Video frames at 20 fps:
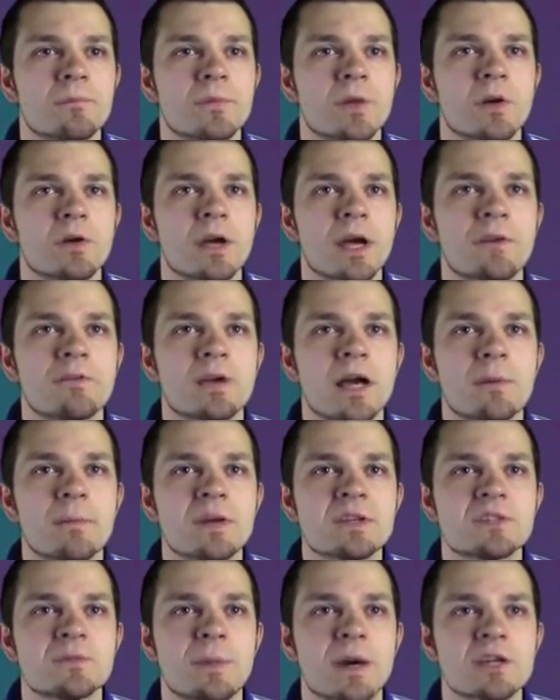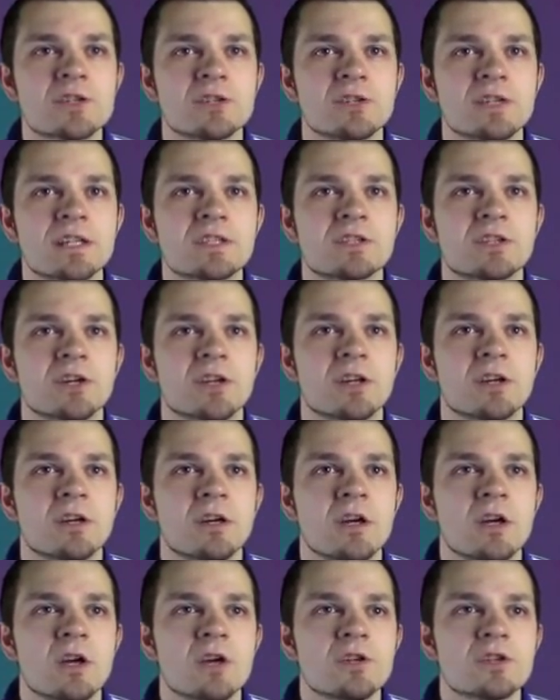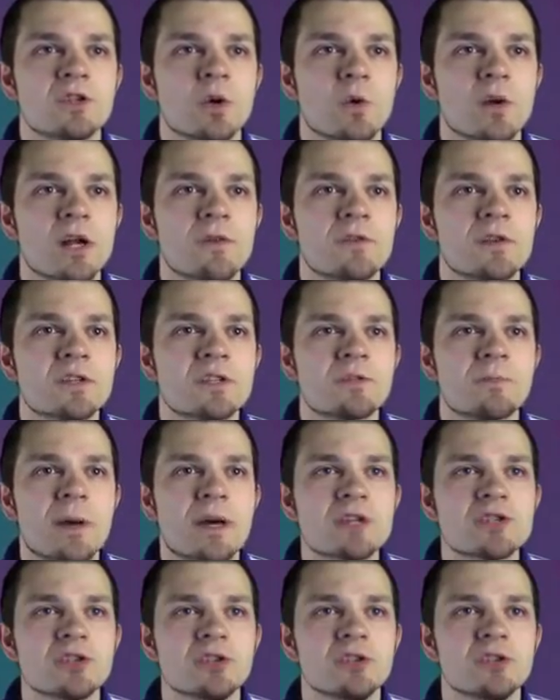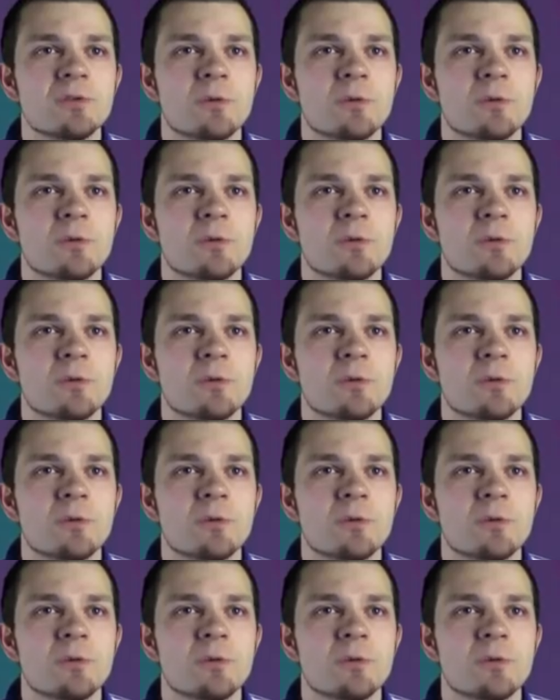Okay, I've got my special, that's good. So whenever the special,